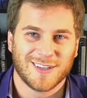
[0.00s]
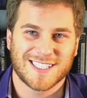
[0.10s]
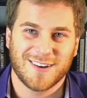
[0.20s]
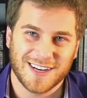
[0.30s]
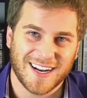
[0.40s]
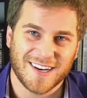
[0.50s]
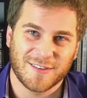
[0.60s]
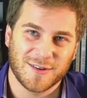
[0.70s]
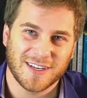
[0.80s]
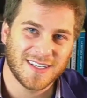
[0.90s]
What's going on,
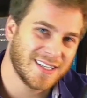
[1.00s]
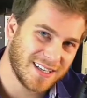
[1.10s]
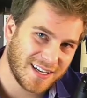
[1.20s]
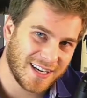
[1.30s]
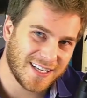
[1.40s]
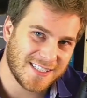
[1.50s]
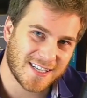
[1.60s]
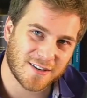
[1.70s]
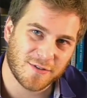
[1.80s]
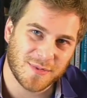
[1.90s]
everyone? Andy
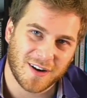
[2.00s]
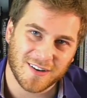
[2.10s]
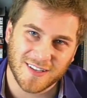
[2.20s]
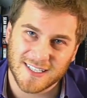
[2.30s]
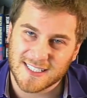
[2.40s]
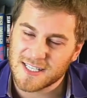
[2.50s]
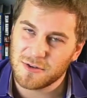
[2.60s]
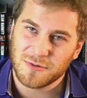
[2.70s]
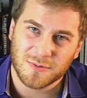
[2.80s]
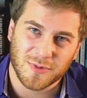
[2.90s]
Singer from the Heartland
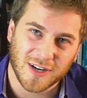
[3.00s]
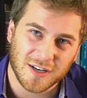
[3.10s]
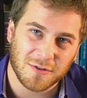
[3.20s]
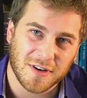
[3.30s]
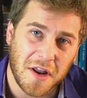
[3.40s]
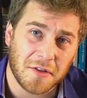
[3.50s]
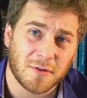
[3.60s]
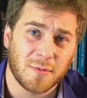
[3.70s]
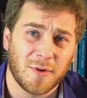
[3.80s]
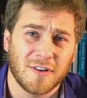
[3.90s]
Institute, bringing you another
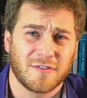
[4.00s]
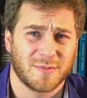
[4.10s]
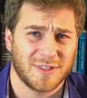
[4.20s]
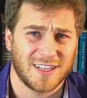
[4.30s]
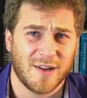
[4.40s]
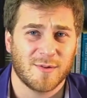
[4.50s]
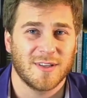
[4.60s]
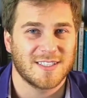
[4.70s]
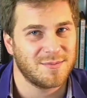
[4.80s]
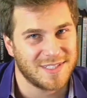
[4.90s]
report from climate
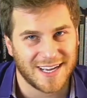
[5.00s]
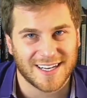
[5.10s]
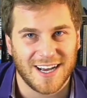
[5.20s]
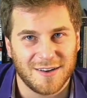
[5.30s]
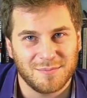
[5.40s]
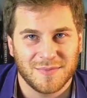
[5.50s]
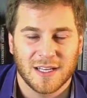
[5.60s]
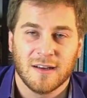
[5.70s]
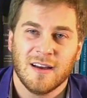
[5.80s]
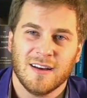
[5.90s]
realism dot com.
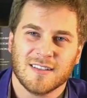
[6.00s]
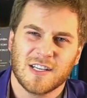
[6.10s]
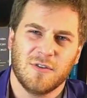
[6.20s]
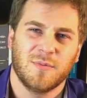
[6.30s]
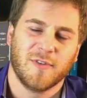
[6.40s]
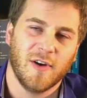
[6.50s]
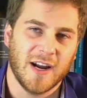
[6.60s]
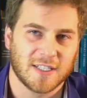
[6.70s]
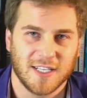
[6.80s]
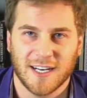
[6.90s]
So before I
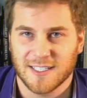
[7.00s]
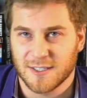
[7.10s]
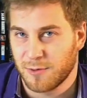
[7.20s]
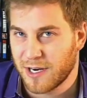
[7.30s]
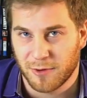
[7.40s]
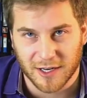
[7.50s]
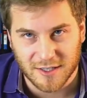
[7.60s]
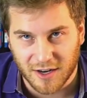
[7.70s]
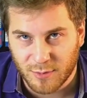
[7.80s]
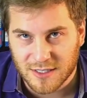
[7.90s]
actually get into what I want to
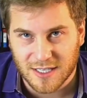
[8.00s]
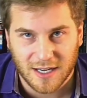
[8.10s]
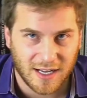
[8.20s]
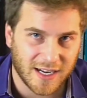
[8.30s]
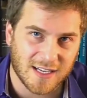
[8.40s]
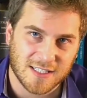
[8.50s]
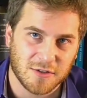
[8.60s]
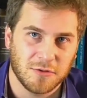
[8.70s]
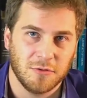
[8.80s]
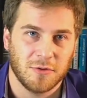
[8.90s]
talk about today, I got
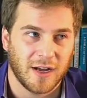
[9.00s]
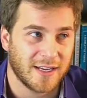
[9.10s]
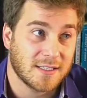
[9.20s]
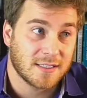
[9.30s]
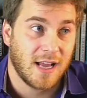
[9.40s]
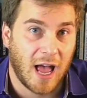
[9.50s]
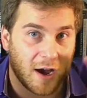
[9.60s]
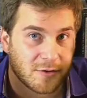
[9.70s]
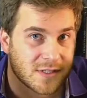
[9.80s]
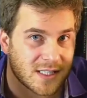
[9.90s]
two, I guess,
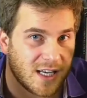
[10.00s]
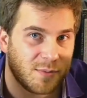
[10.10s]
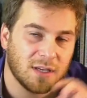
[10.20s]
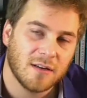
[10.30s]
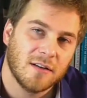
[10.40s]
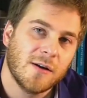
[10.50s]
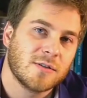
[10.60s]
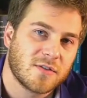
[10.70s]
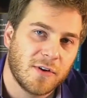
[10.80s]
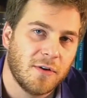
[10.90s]
housekeeping
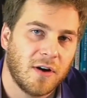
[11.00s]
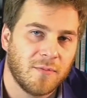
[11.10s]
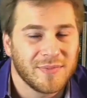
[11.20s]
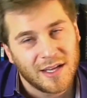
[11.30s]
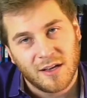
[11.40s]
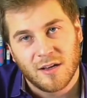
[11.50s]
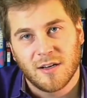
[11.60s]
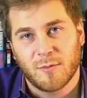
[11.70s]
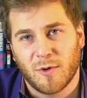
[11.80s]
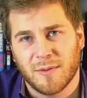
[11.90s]
notes for you all.
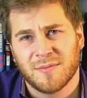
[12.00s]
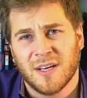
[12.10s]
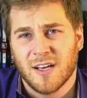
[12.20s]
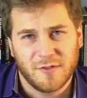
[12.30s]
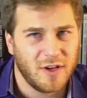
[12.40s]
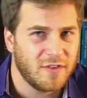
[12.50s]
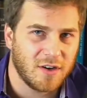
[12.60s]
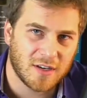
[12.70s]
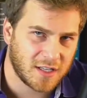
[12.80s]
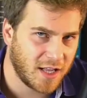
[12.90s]
Number one, if you haven't
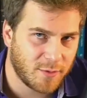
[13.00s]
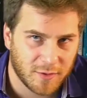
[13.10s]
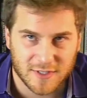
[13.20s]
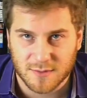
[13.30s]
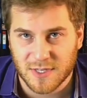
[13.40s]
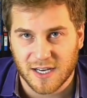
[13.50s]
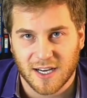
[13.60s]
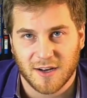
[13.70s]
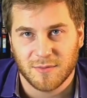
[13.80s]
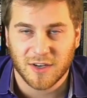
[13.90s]
gone to climate realism dot
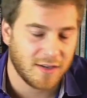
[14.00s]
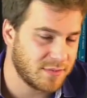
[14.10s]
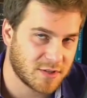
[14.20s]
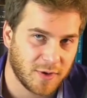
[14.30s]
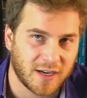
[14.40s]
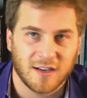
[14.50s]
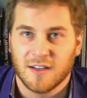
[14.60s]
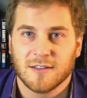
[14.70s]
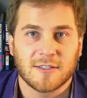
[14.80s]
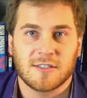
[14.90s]
com, I'll keep this quick.
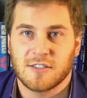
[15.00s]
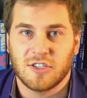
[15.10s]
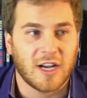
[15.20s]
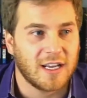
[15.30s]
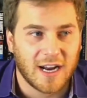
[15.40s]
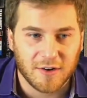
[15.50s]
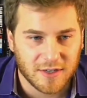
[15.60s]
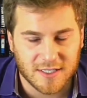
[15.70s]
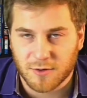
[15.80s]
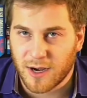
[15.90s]
Just check it out.
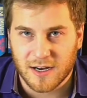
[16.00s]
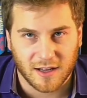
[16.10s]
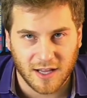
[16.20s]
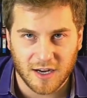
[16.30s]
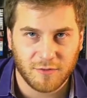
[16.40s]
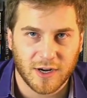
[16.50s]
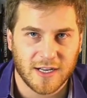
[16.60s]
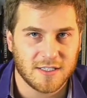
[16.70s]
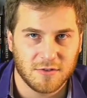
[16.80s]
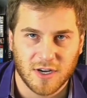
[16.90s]
It's great. A lot of what I
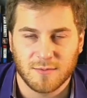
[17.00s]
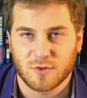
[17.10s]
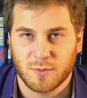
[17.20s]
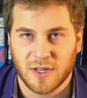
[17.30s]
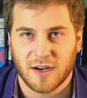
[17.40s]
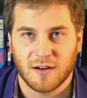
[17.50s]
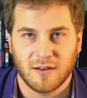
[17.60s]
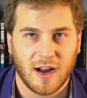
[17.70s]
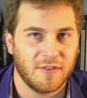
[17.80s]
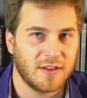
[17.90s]
do comes from there.
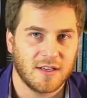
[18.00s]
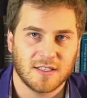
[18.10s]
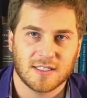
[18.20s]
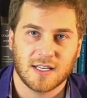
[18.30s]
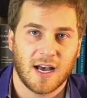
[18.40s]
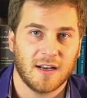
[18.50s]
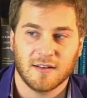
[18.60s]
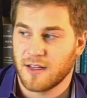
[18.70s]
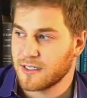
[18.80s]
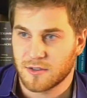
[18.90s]
Everything's got
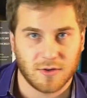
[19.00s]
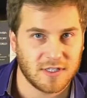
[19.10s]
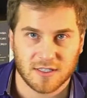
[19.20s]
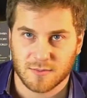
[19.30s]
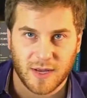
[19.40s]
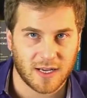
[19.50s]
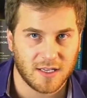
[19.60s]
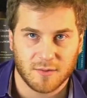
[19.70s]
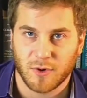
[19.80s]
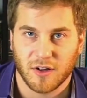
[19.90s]
like sources backing
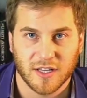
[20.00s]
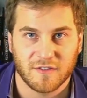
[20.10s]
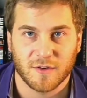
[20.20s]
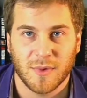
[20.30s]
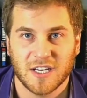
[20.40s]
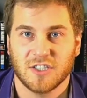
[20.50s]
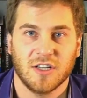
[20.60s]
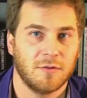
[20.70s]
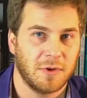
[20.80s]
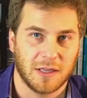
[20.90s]
up all the
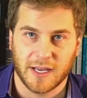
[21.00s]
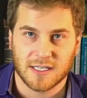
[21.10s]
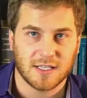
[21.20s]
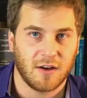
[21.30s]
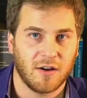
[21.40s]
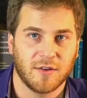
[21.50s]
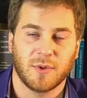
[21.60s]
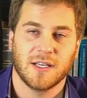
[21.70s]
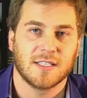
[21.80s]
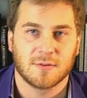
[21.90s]
information. We link to all the
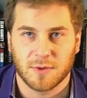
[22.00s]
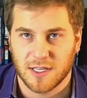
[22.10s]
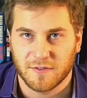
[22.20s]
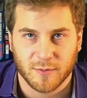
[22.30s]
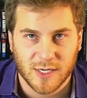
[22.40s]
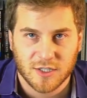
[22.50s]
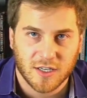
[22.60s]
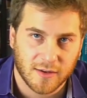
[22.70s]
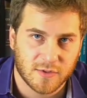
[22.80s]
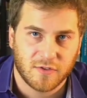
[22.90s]
places where the information
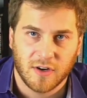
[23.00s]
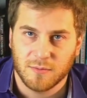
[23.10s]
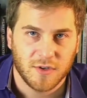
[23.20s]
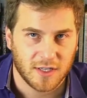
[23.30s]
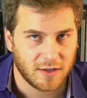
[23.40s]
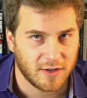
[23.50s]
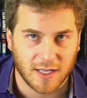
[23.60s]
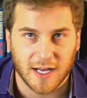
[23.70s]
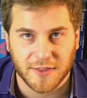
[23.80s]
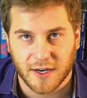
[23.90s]
comes from. You can learn a
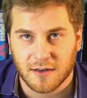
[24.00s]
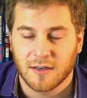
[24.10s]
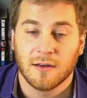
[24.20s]
lot there.